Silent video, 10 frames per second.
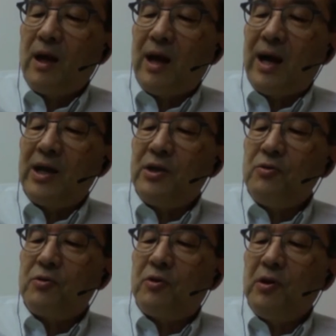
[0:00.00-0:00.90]
are
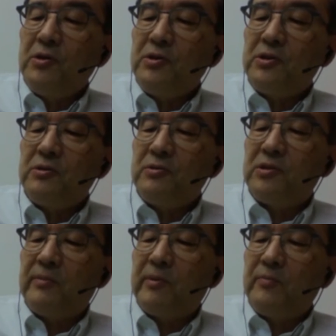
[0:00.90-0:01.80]
you going to
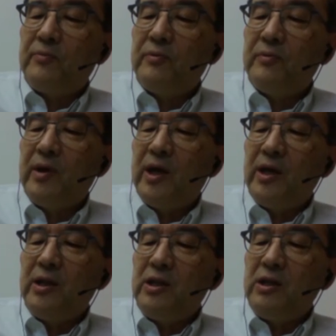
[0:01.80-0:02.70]
develop
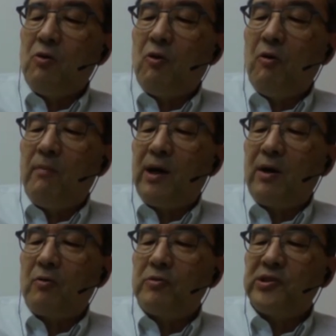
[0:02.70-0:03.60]
any
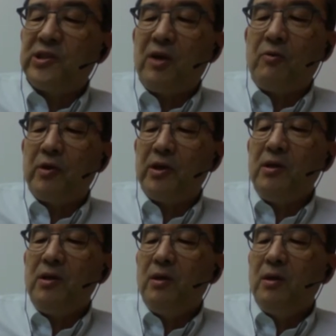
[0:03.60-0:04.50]
overall theory